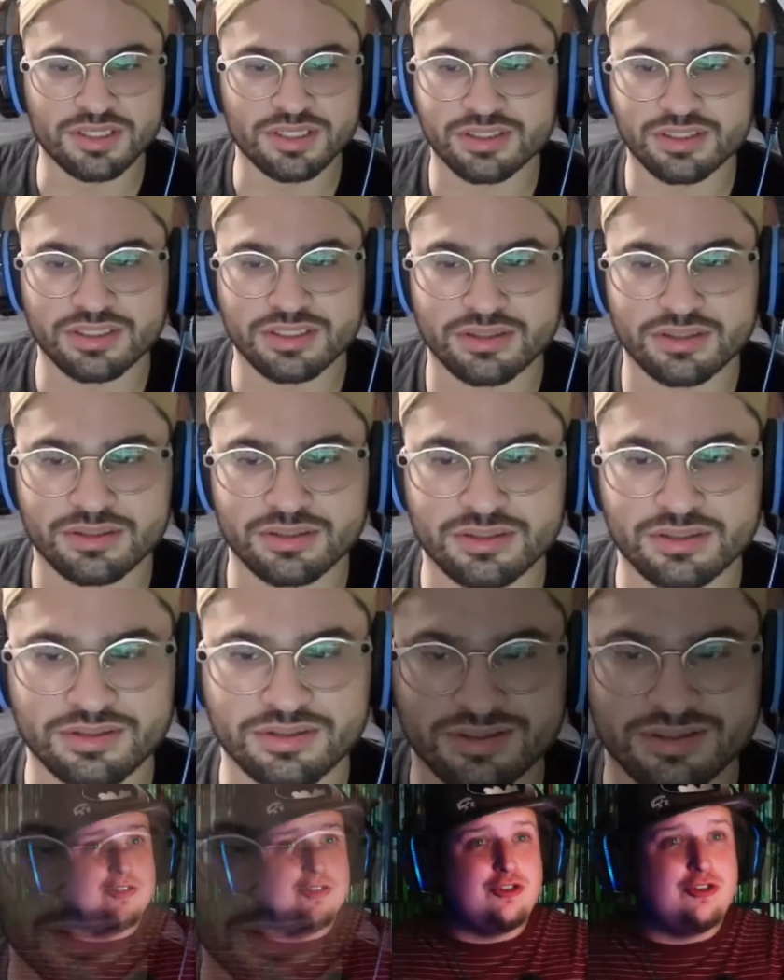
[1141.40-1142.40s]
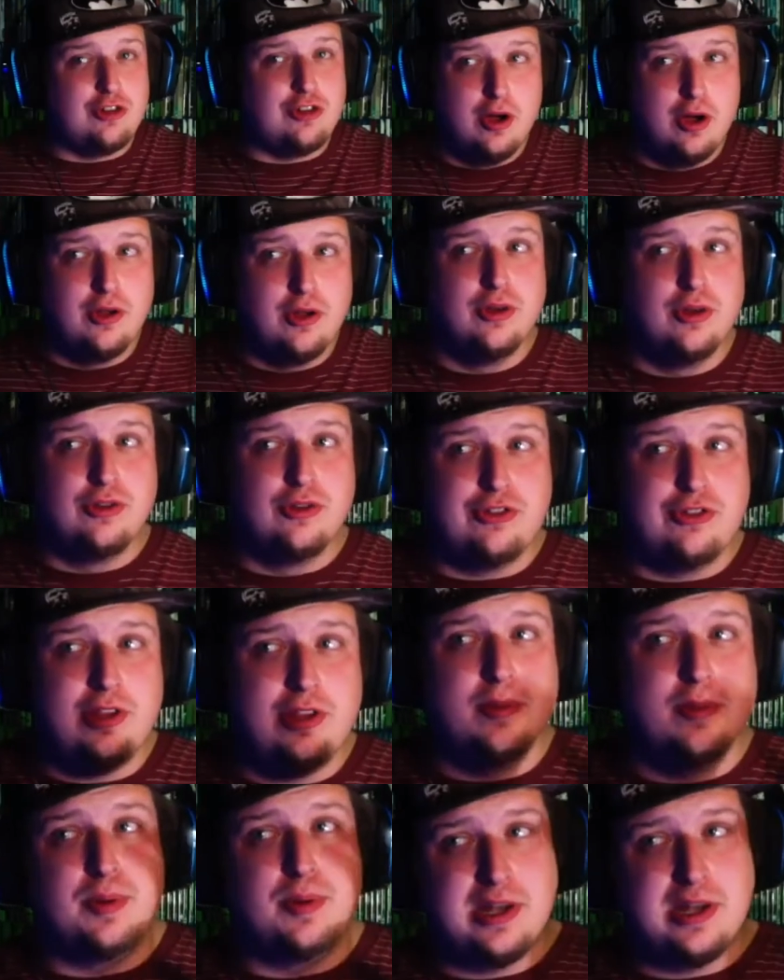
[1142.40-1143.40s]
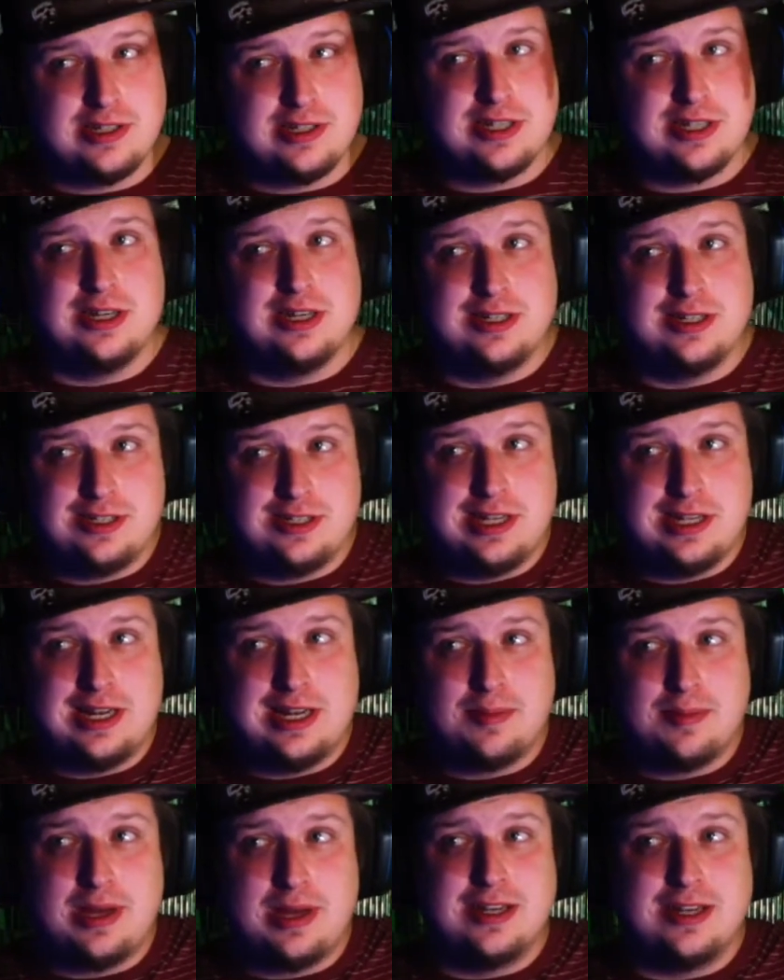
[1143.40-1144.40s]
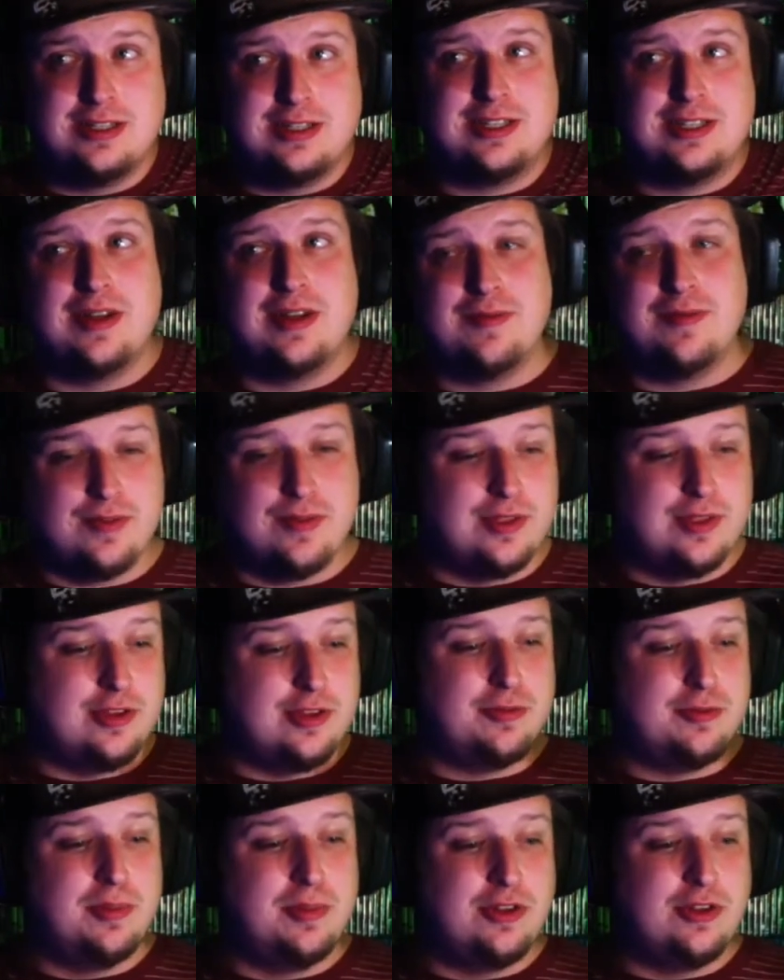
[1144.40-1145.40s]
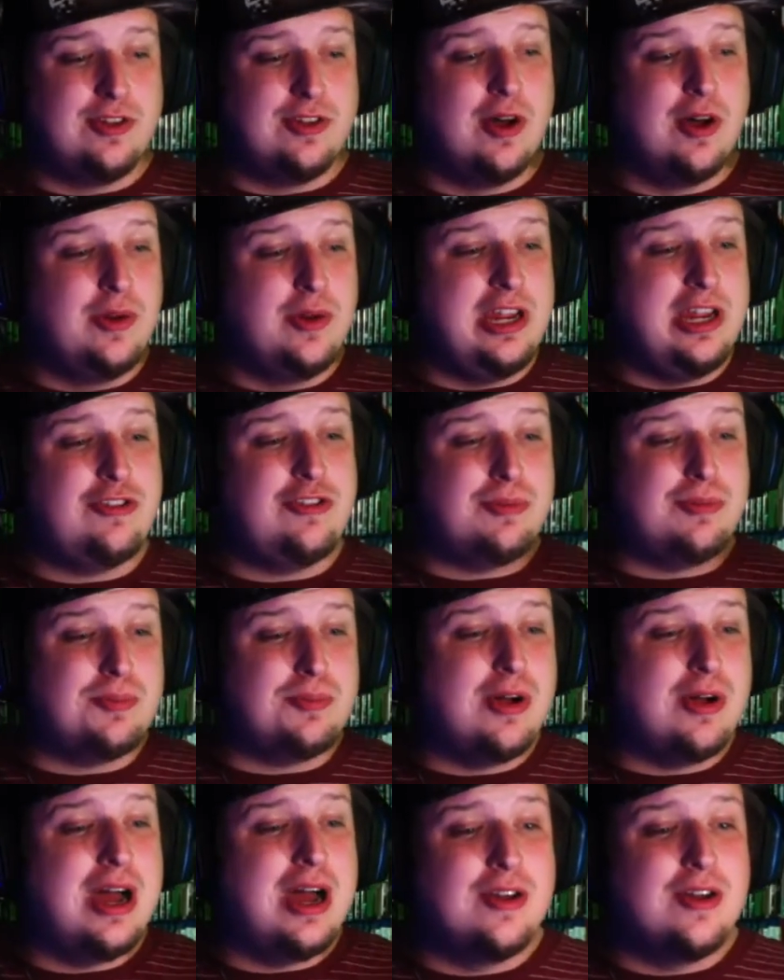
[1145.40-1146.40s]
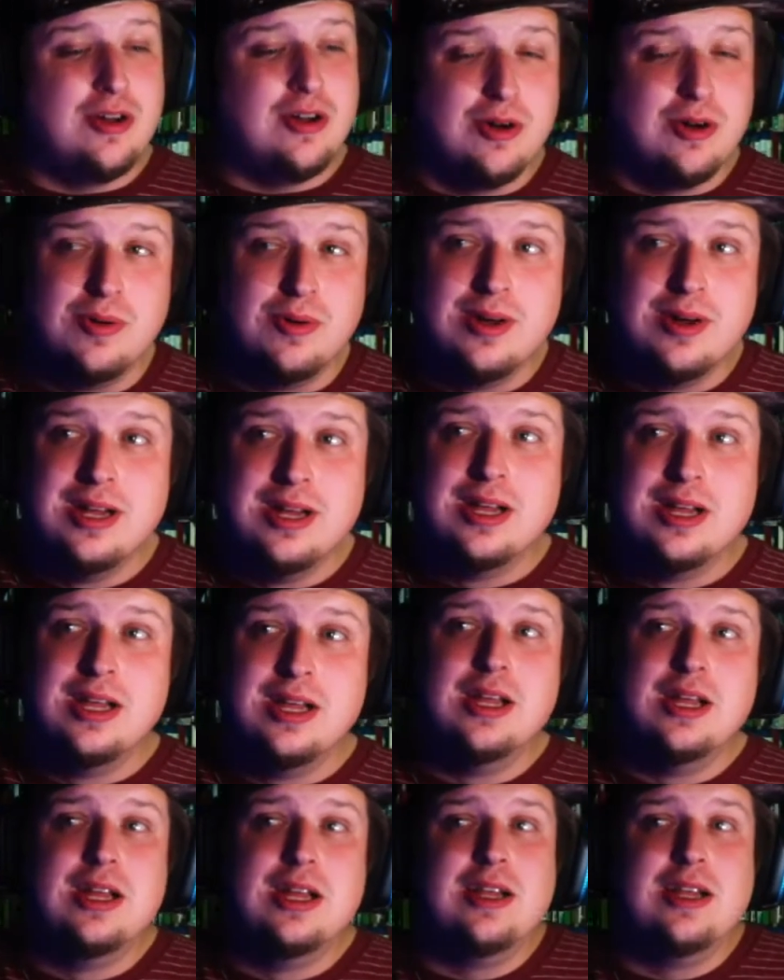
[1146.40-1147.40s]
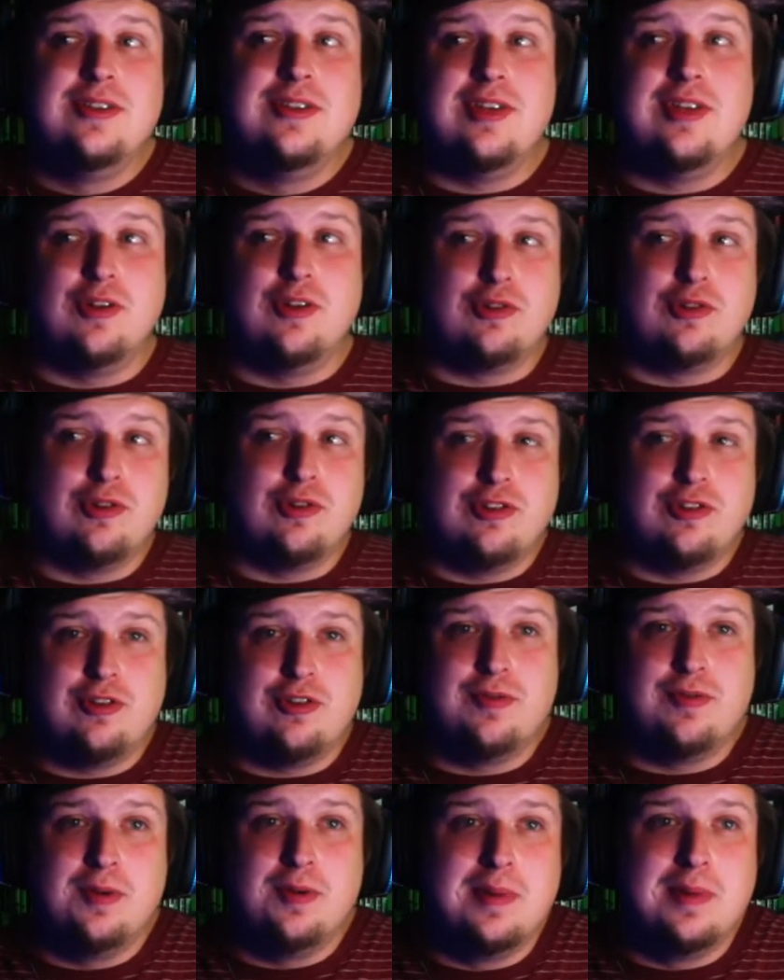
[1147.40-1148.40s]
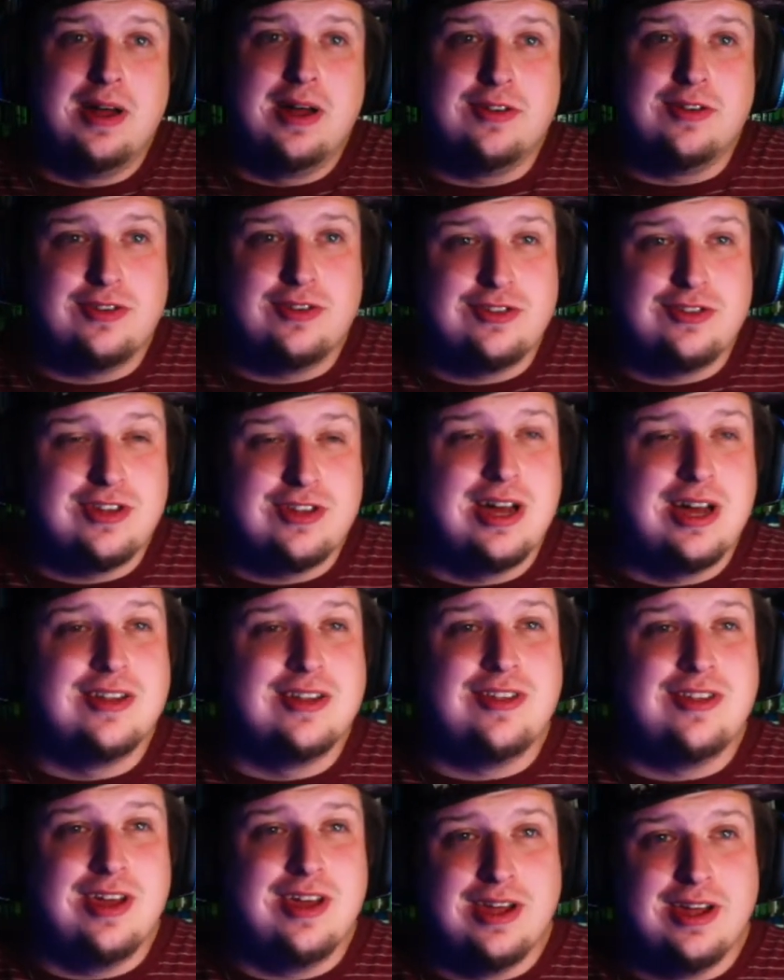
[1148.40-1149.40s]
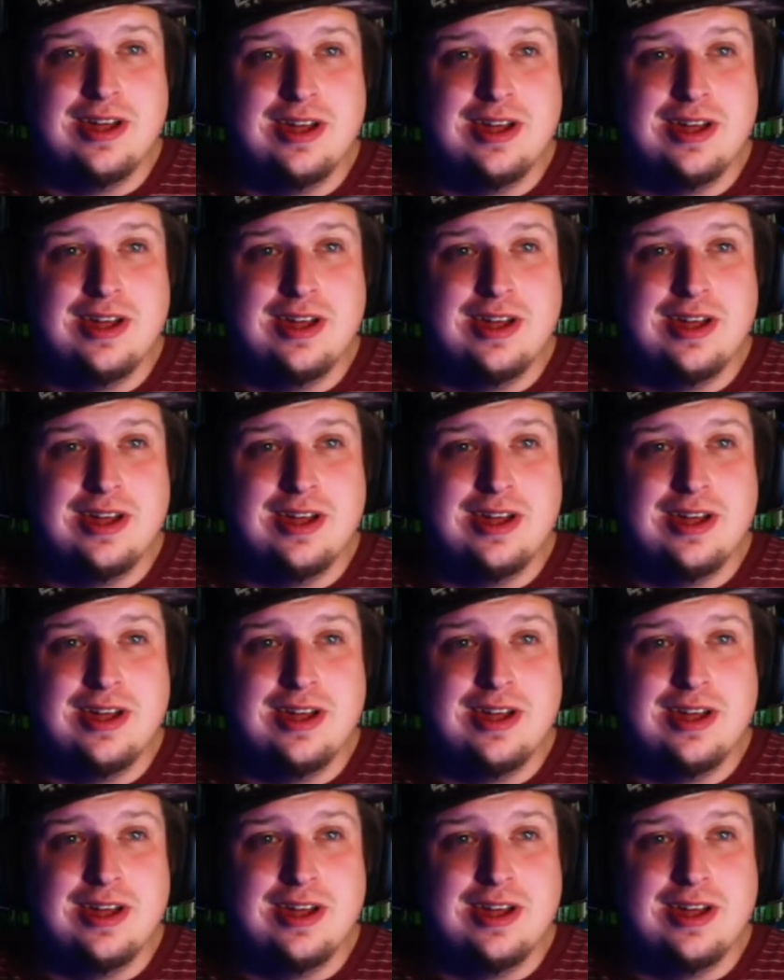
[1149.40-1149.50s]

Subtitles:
Well, when you see the show, you'll see the precedents that I'm kind of setting for this. But Tony Soprano tells Christopher Moltisanti,